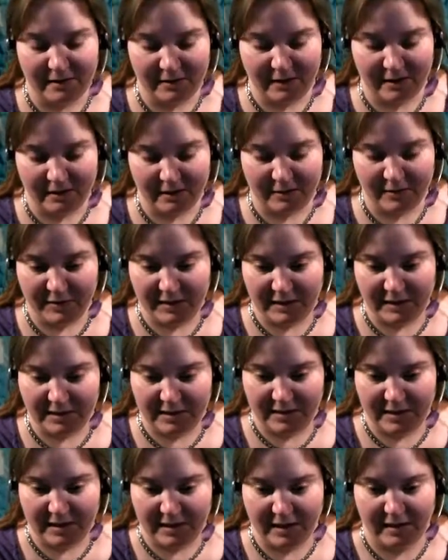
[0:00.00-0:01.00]
it'll be nice
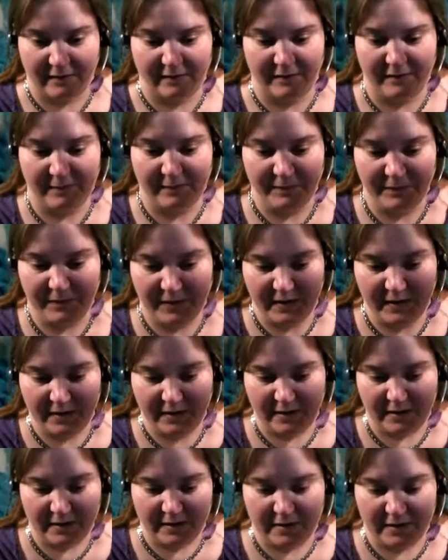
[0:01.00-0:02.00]
to have.
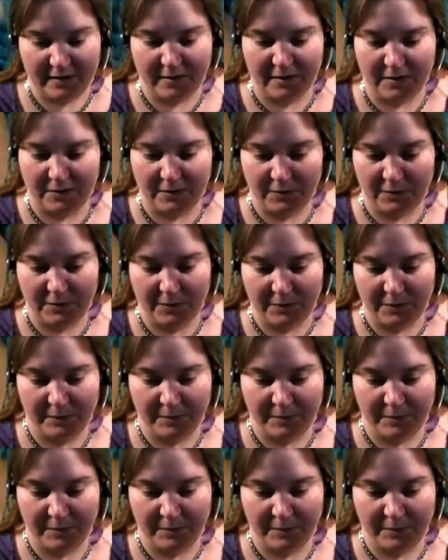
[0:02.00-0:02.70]
So,